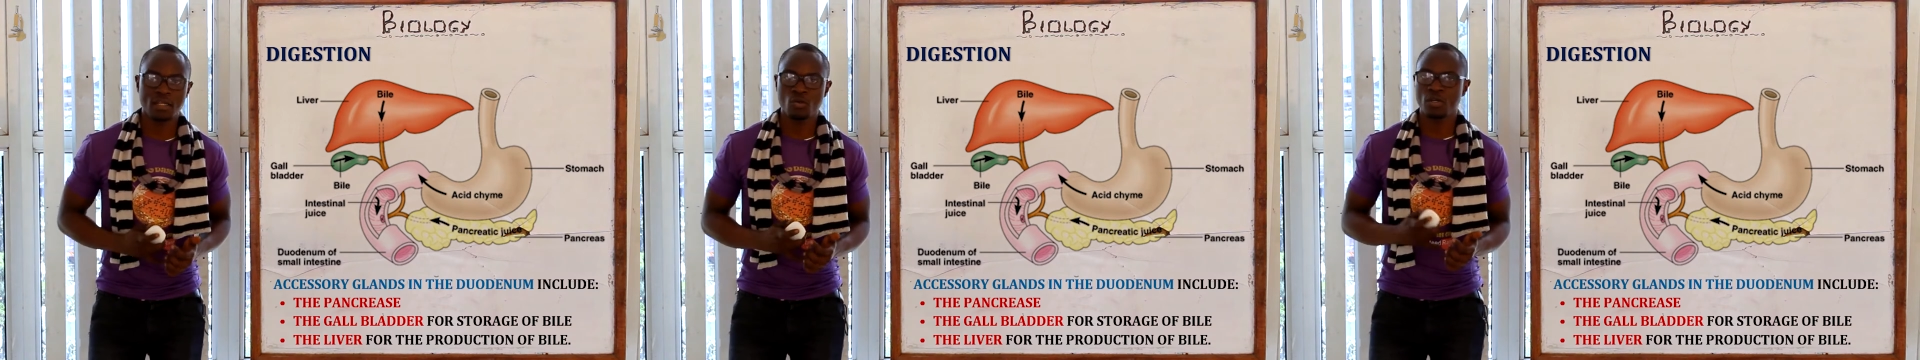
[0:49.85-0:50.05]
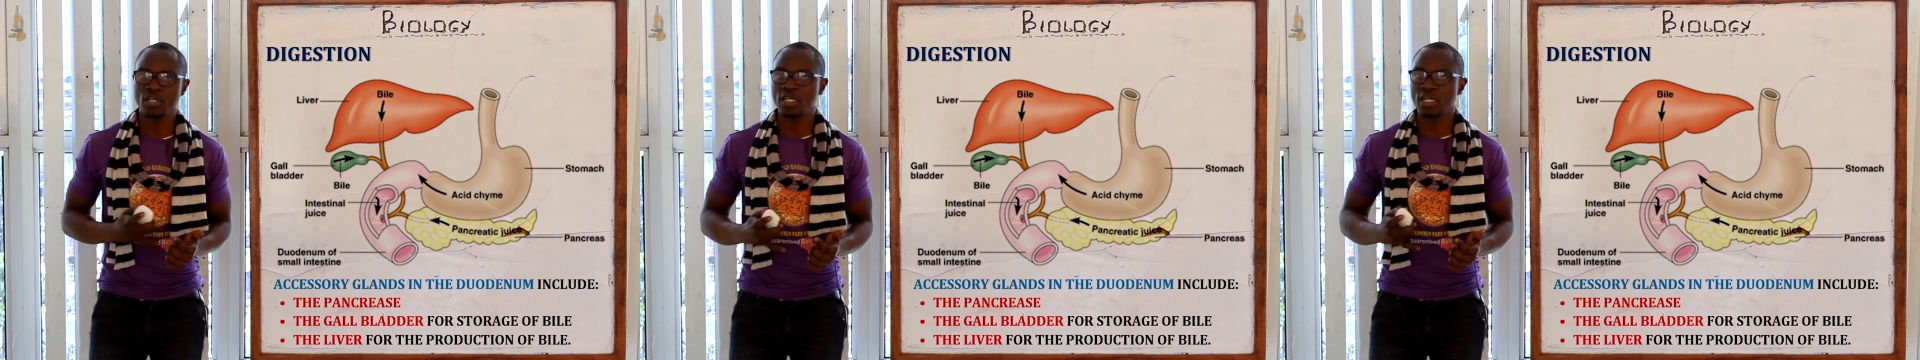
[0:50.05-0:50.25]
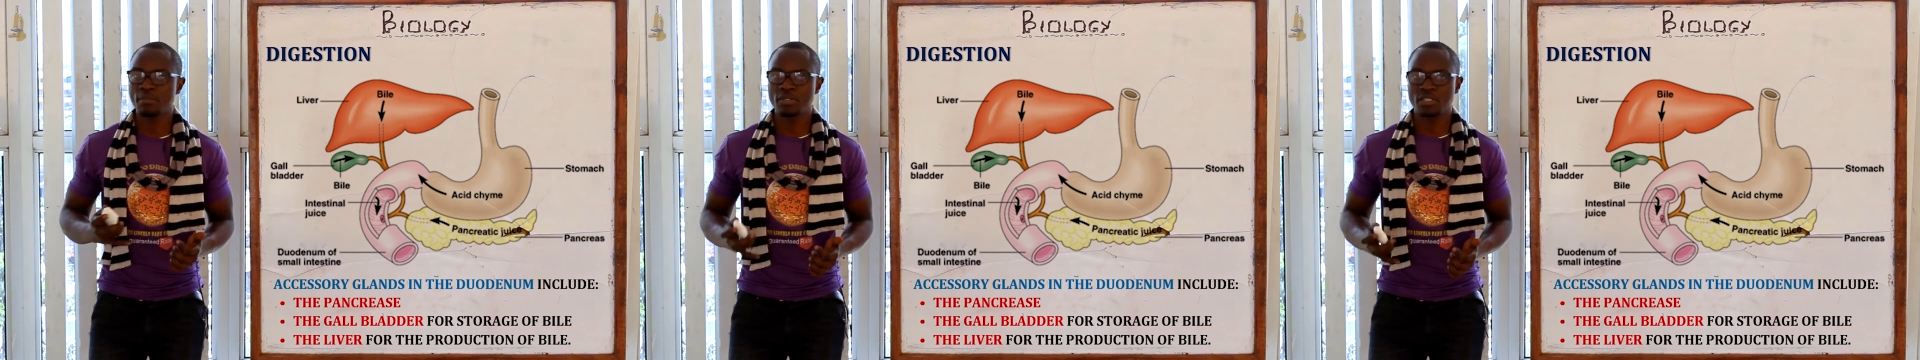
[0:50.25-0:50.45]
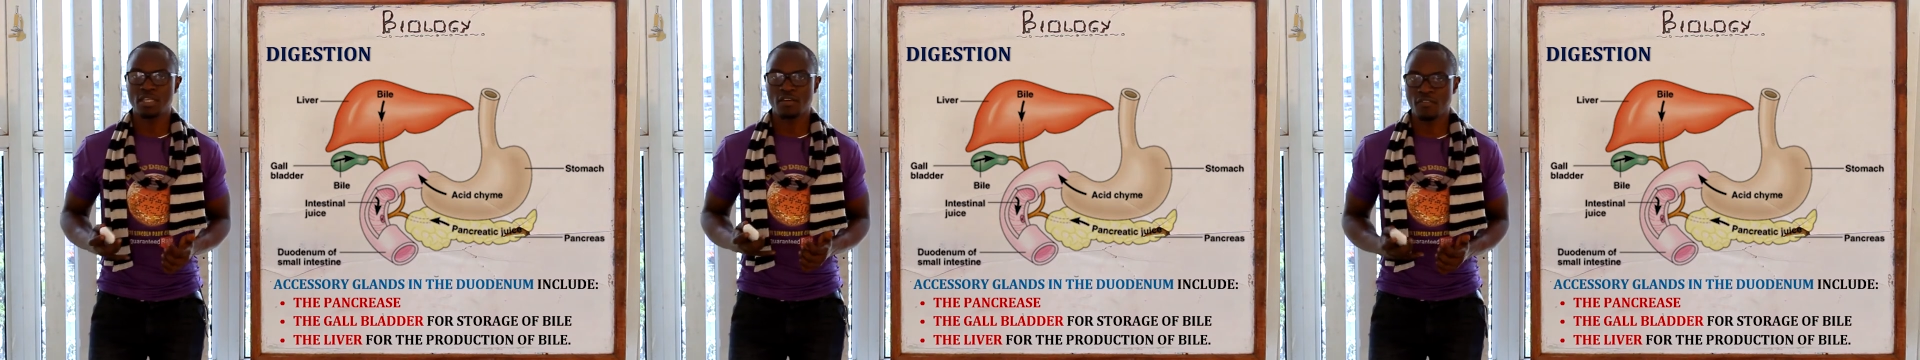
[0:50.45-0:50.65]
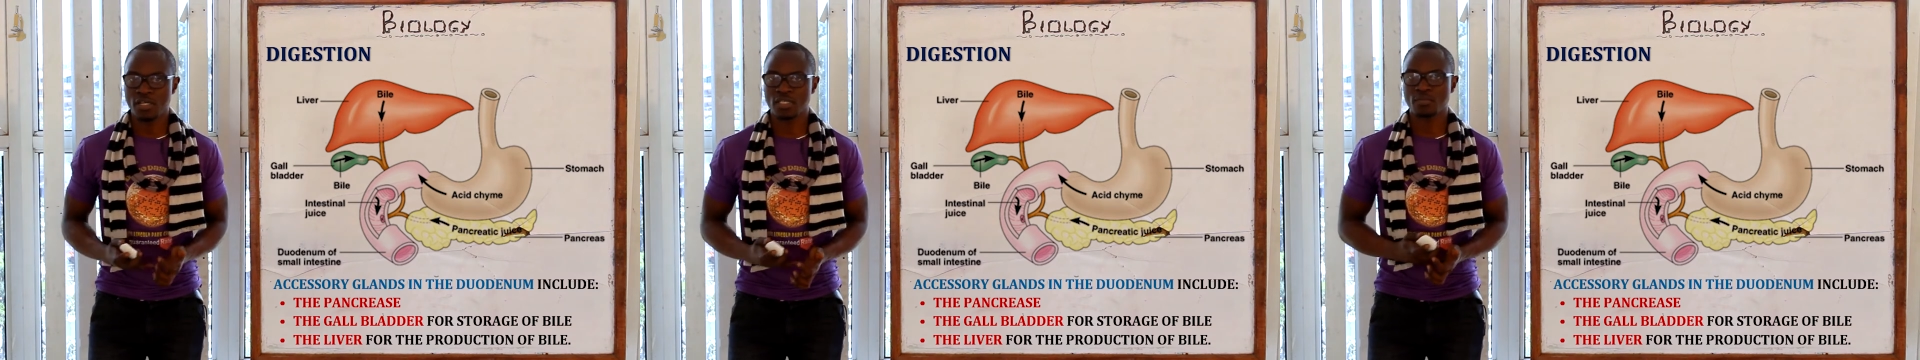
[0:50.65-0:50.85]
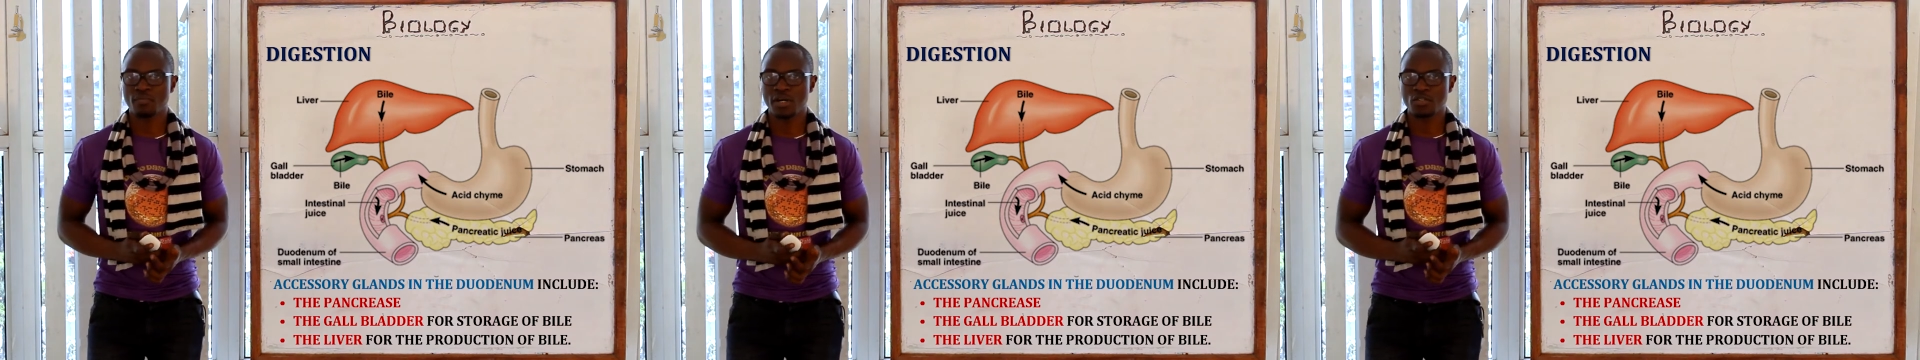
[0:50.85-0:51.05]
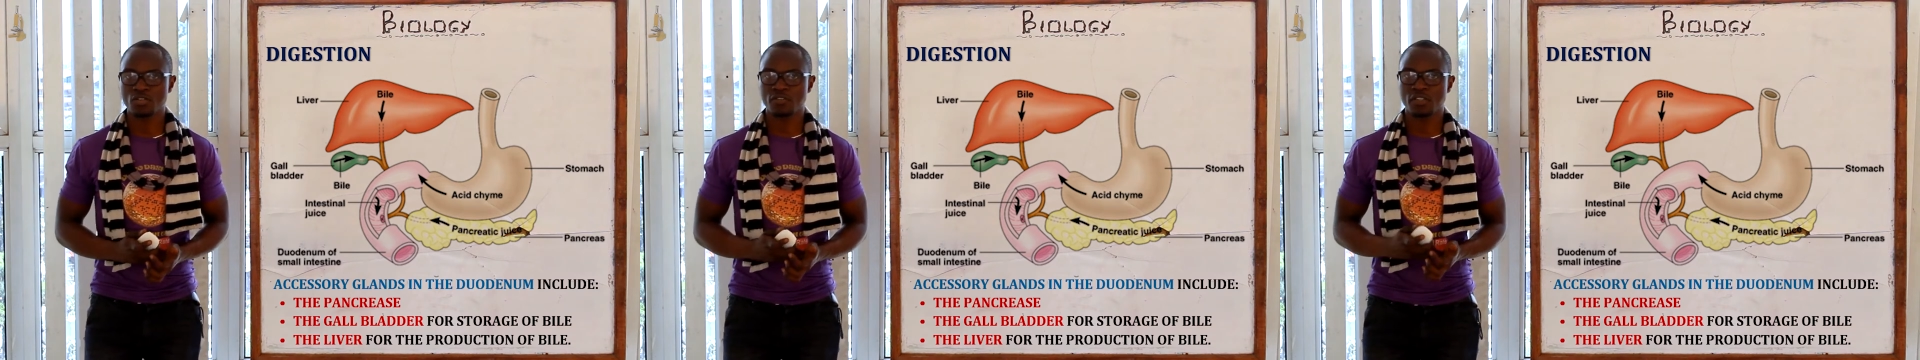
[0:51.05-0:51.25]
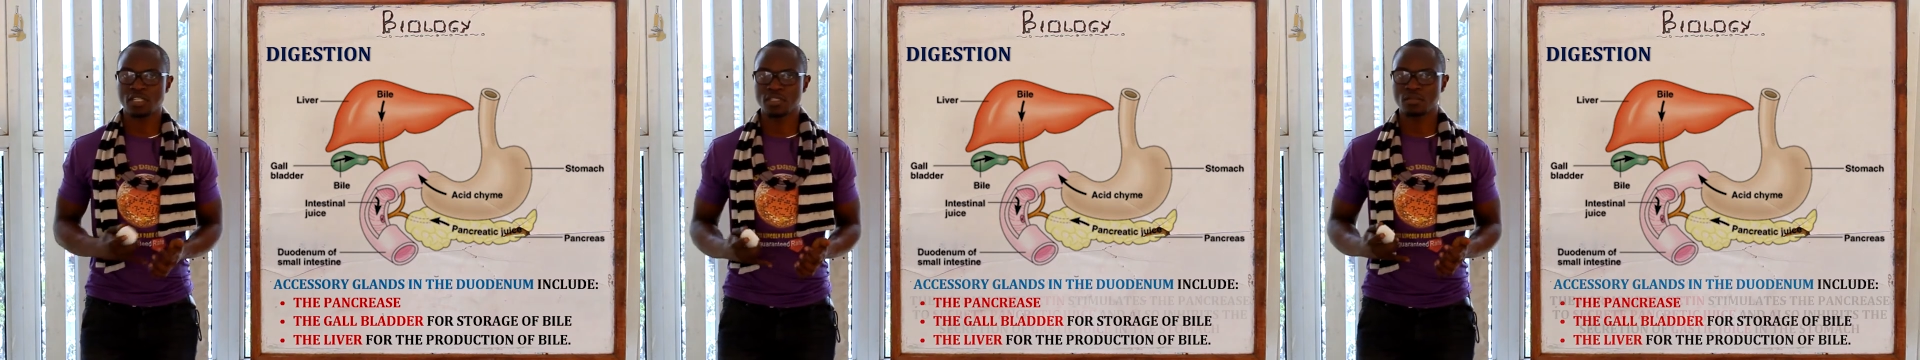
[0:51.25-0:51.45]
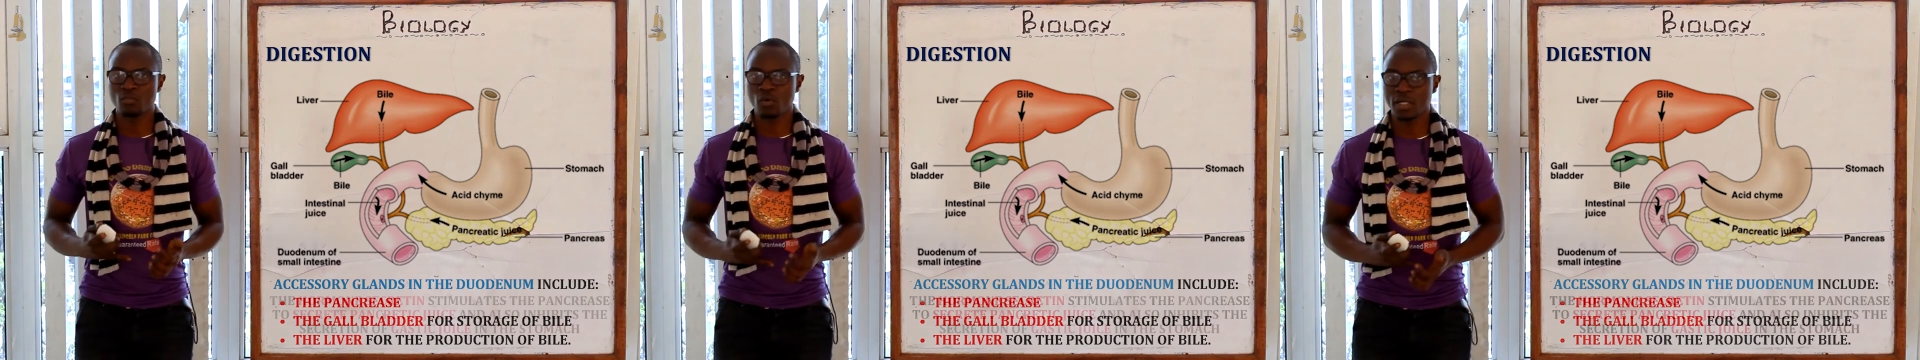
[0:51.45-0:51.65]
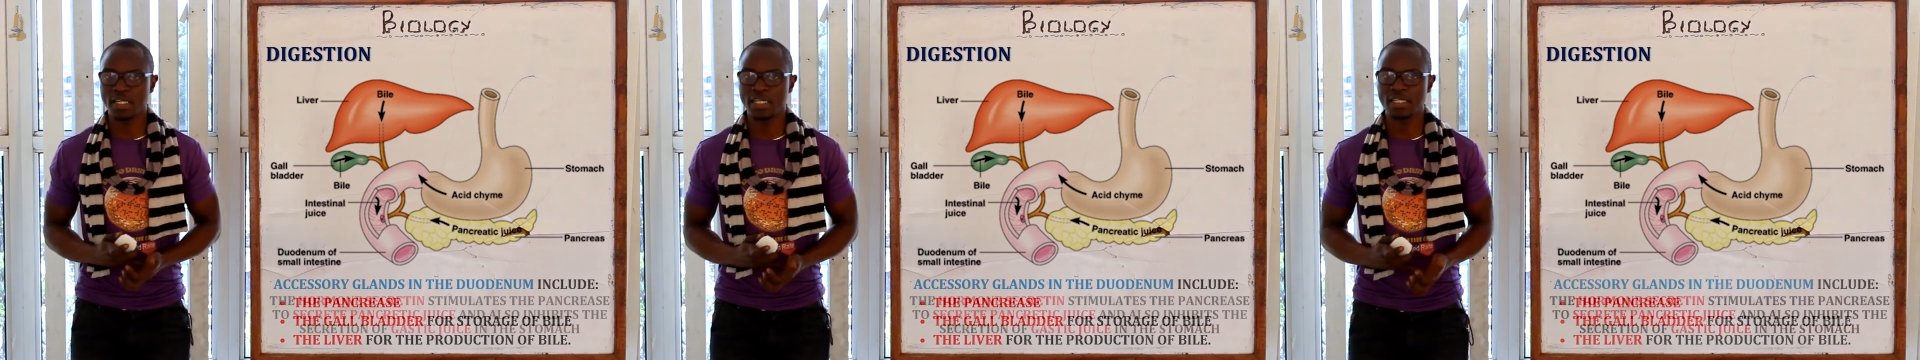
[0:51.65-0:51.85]
duodenum is the first part of the
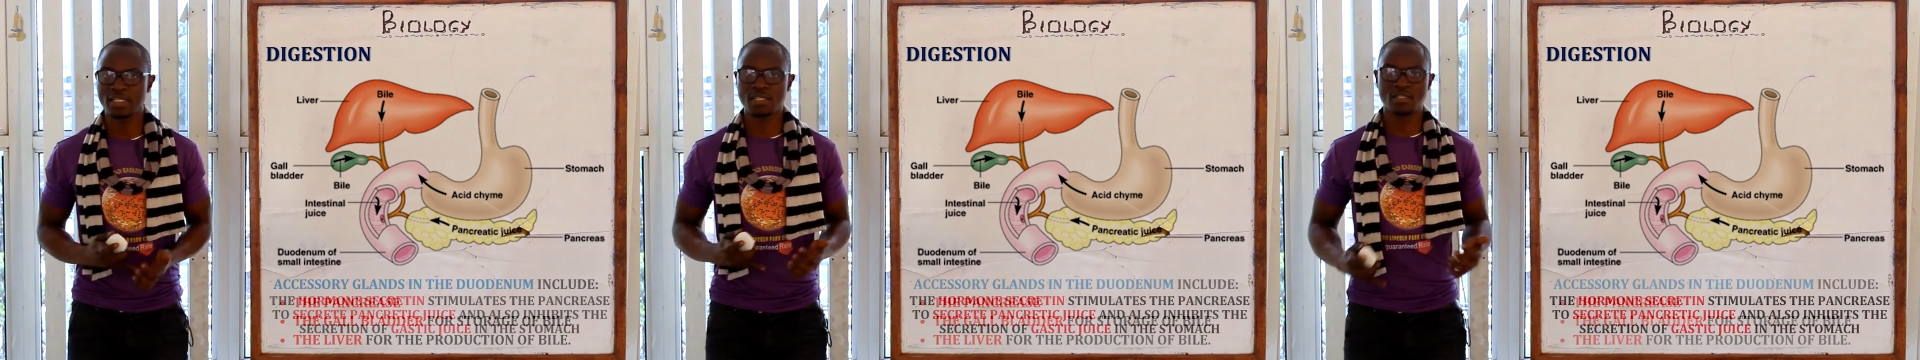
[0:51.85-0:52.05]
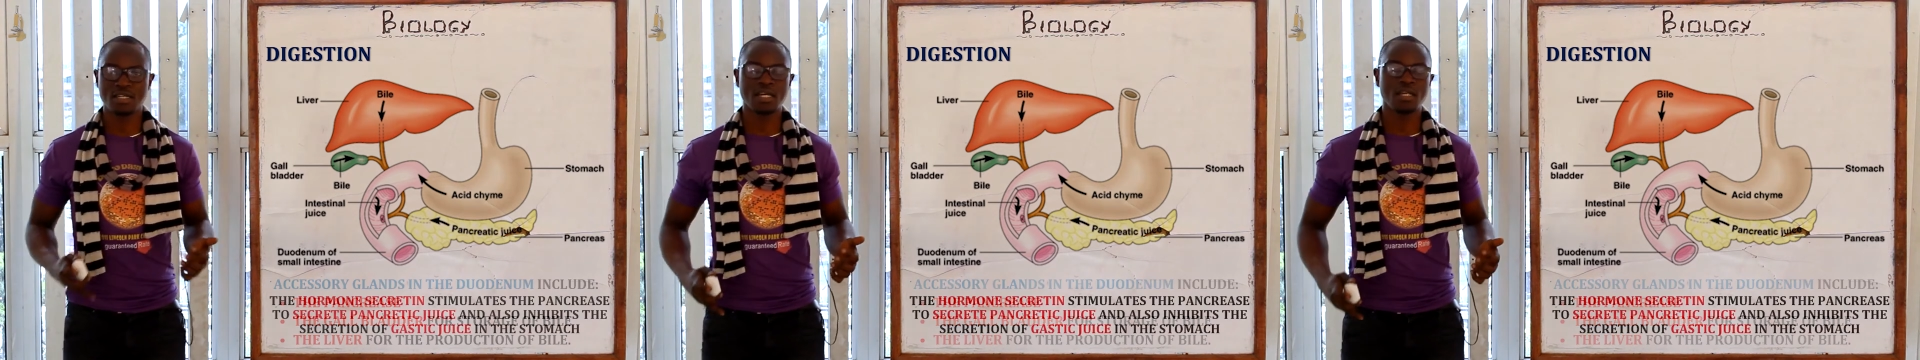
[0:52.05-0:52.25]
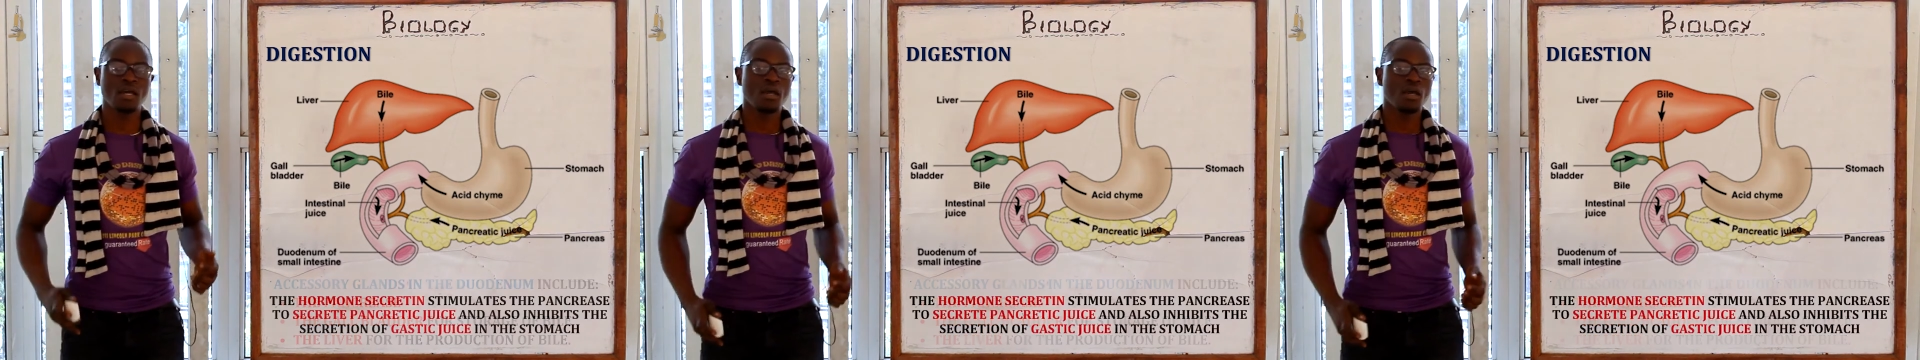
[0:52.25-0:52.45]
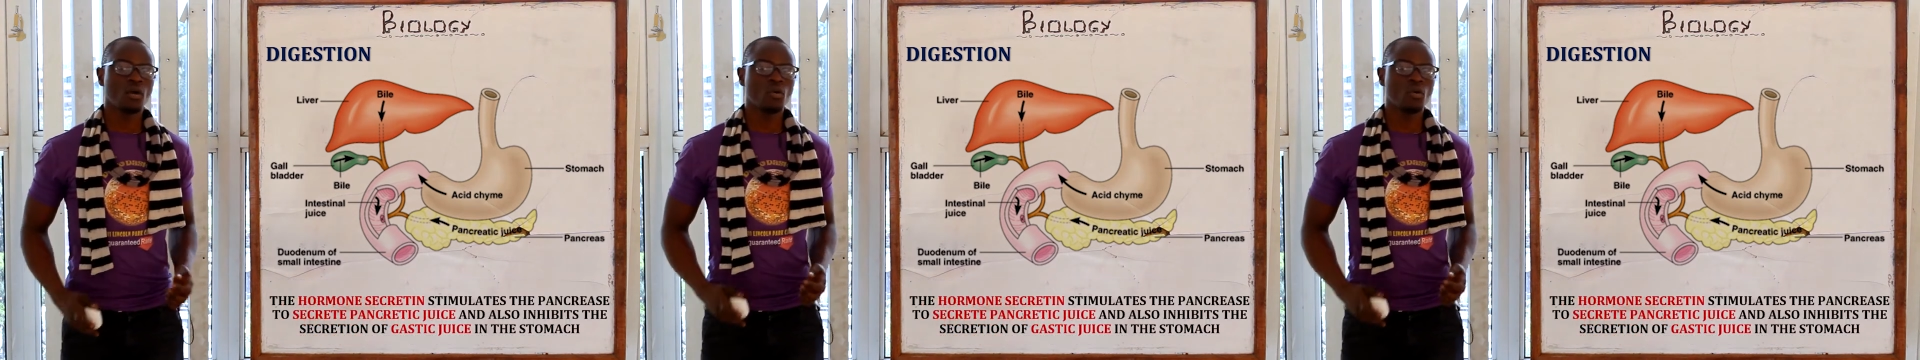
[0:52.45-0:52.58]
small intestine,